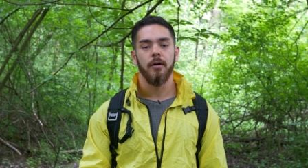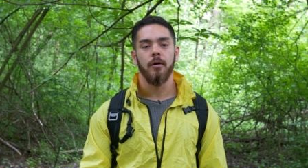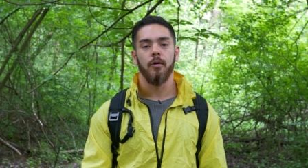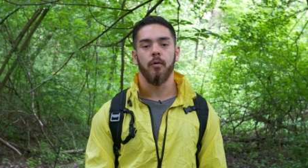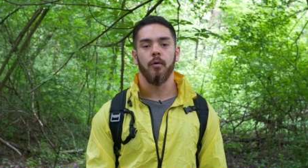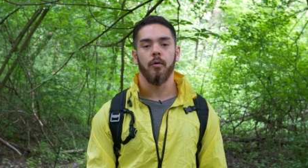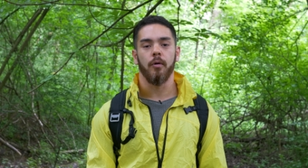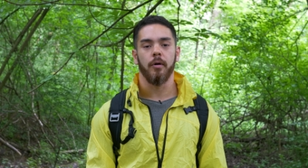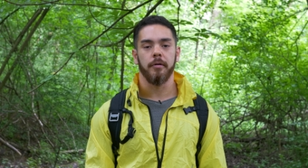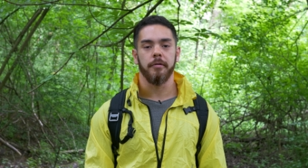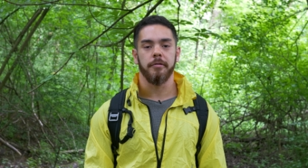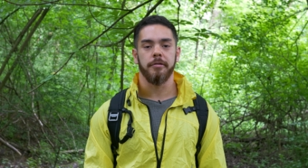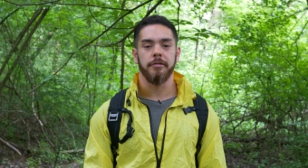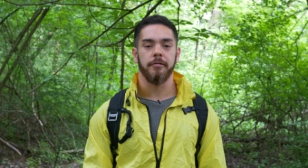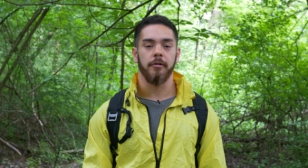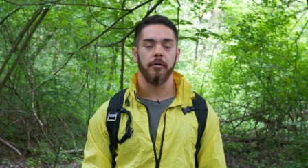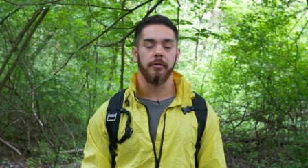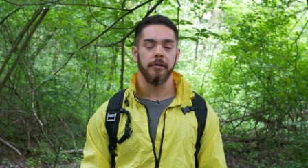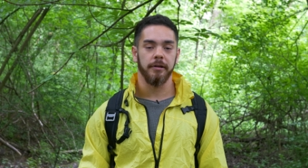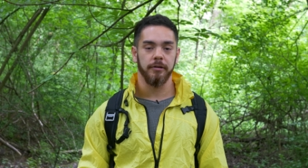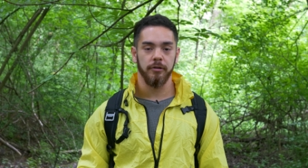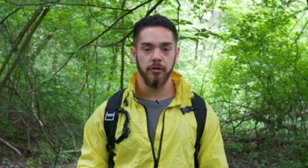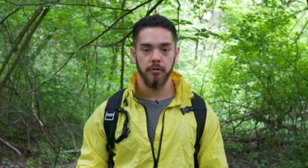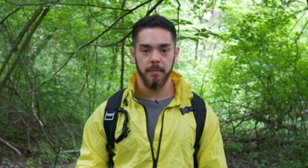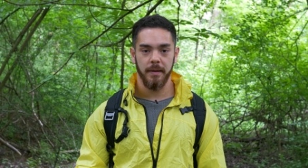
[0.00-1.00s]
or
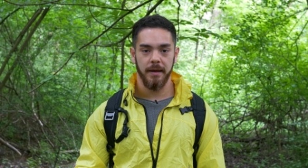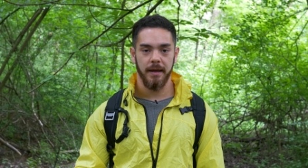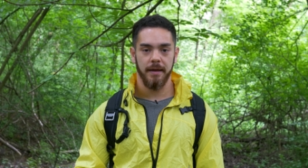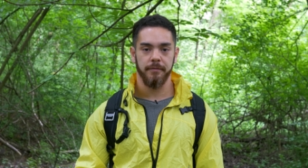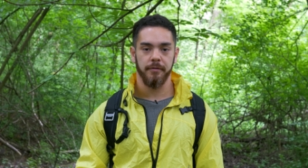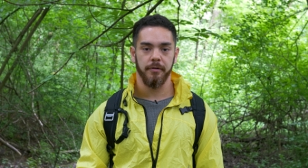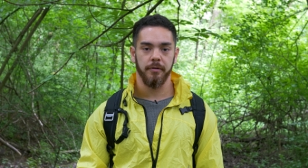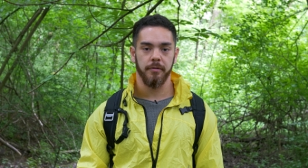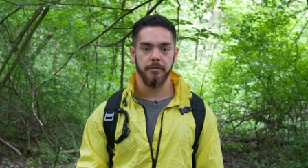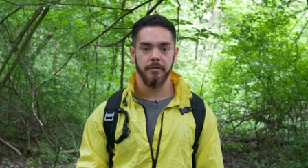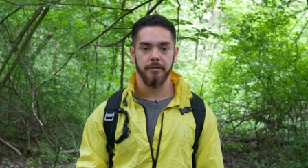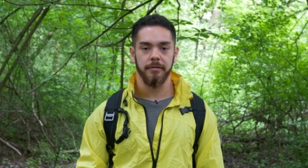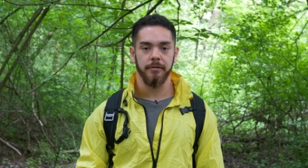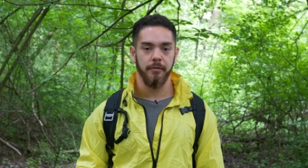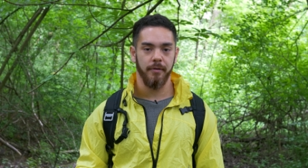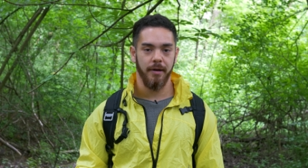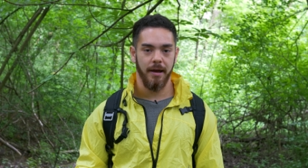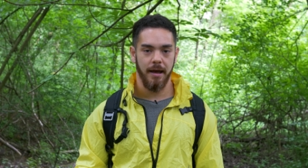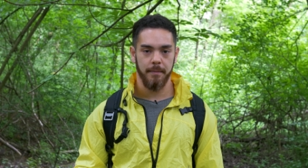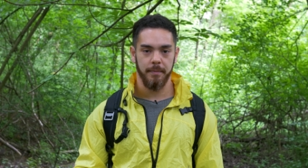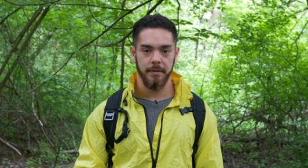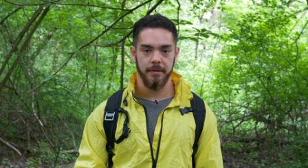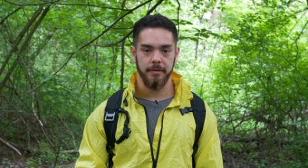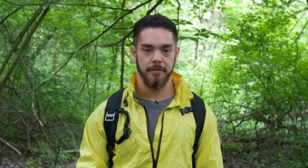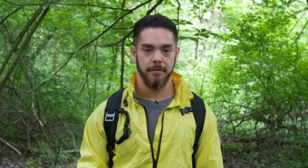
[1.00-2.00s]
starting new behaviors and new
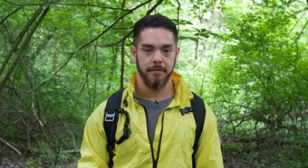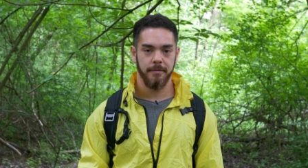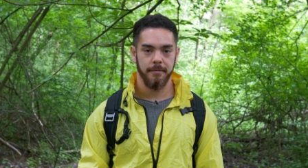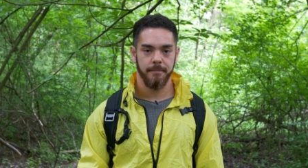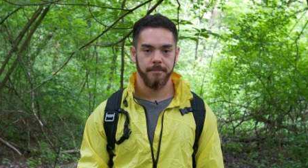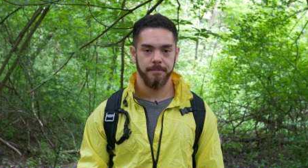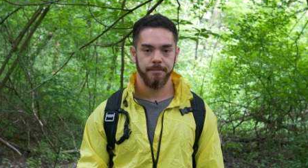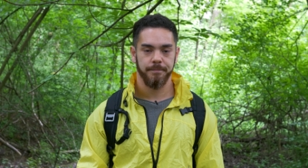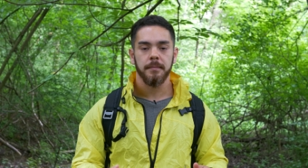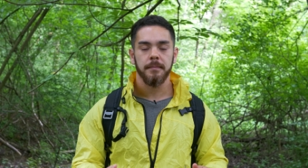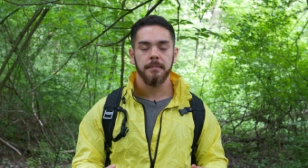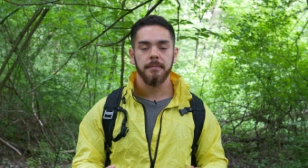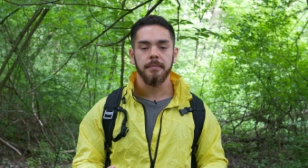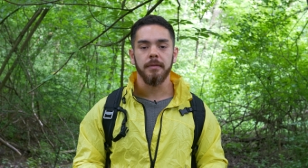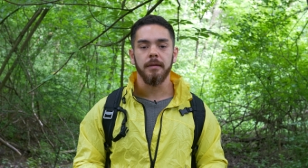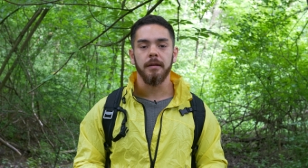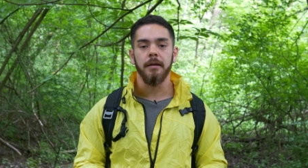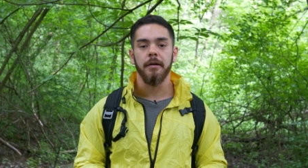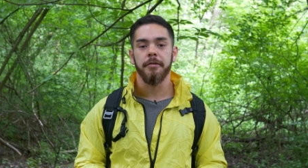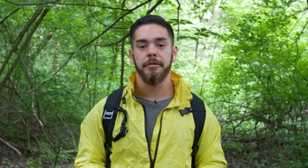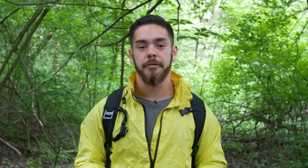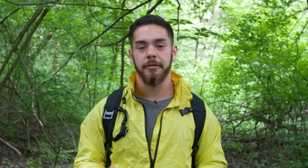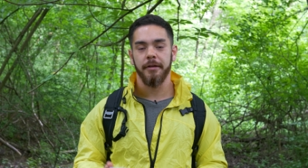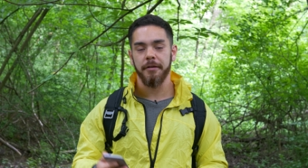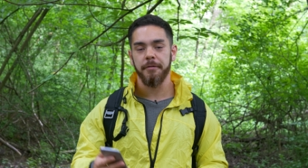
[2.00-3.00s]
habits.
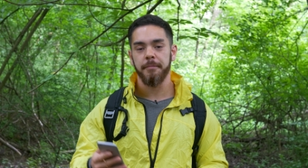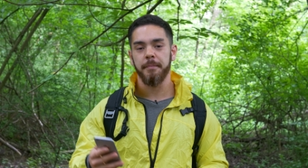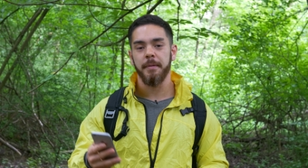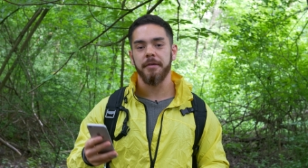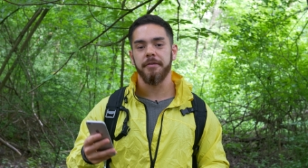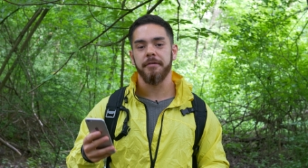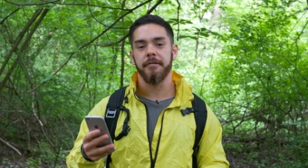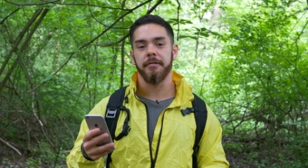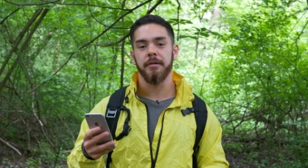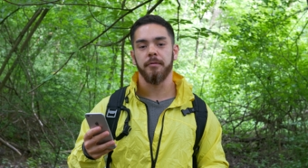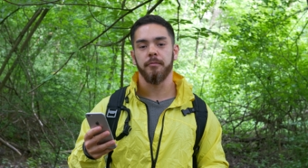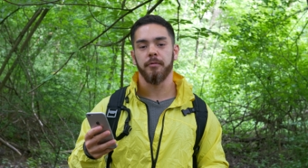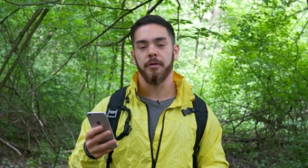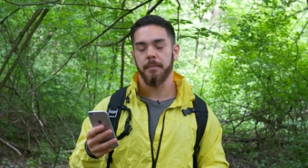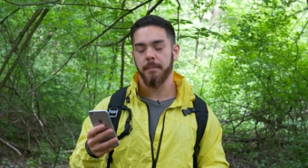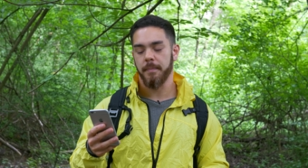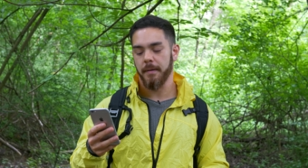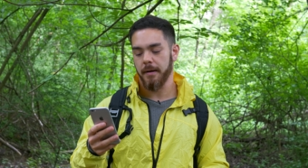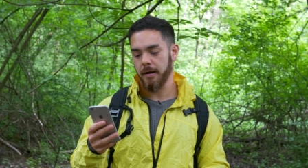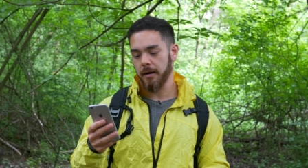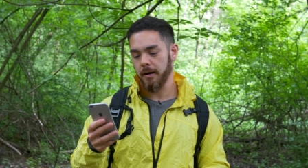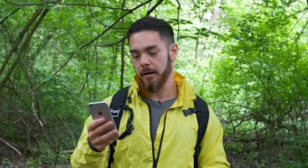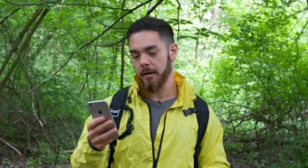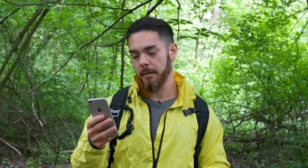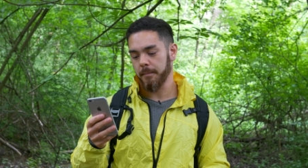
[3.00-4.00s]
So that's basically what
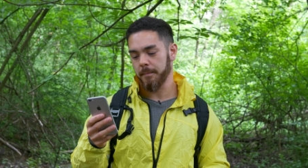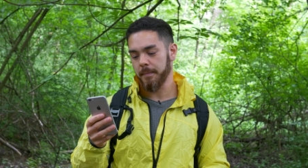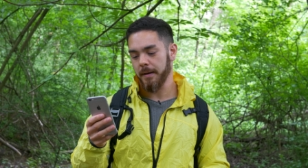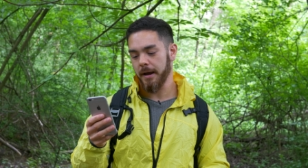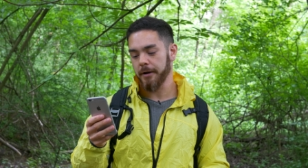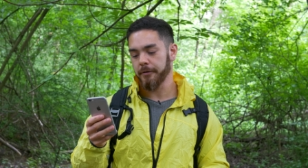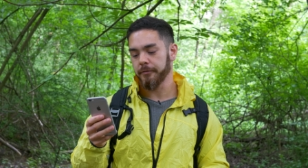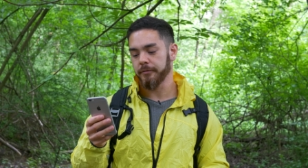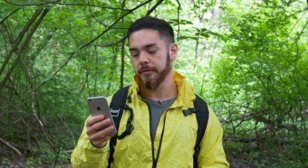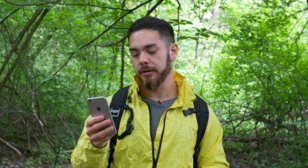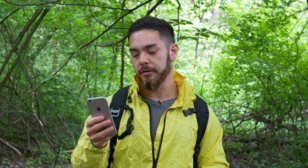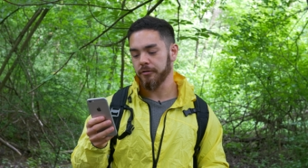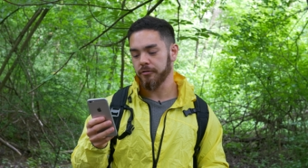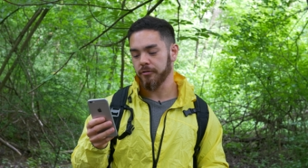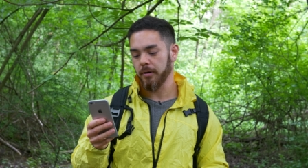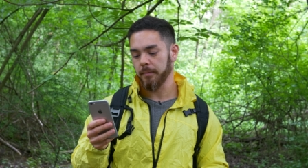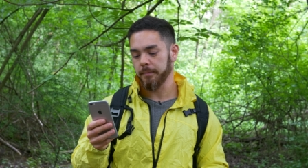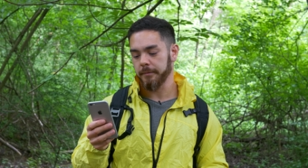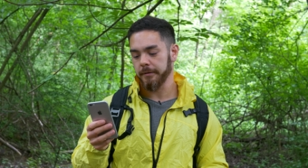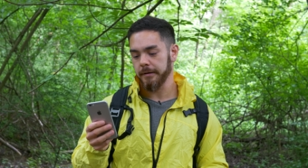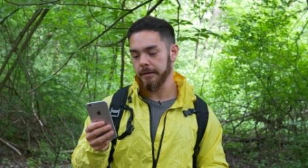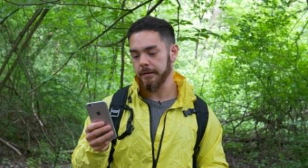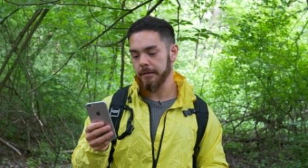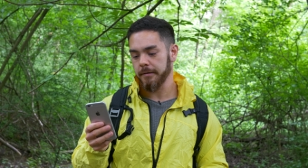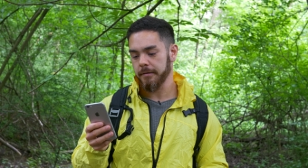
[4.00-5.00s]
a uh, pattern
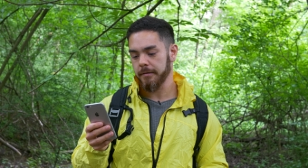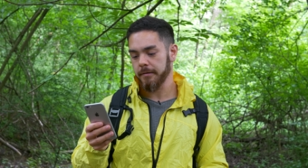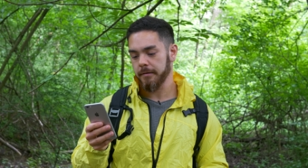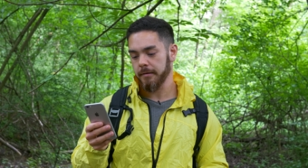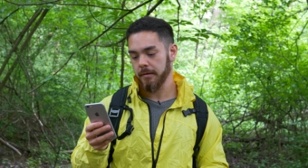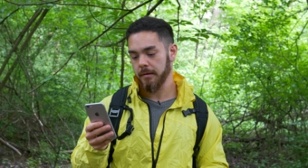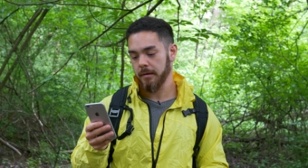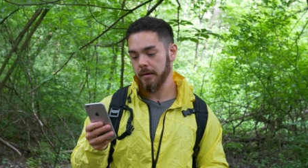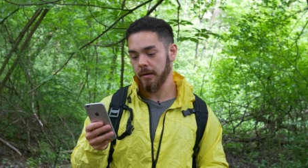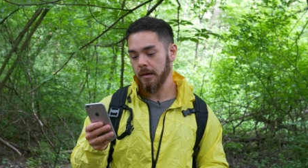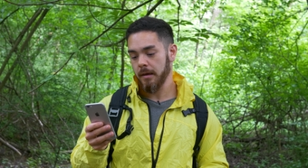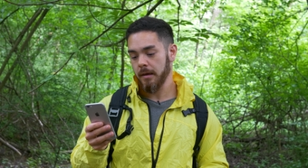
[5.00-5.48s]
interrupt is.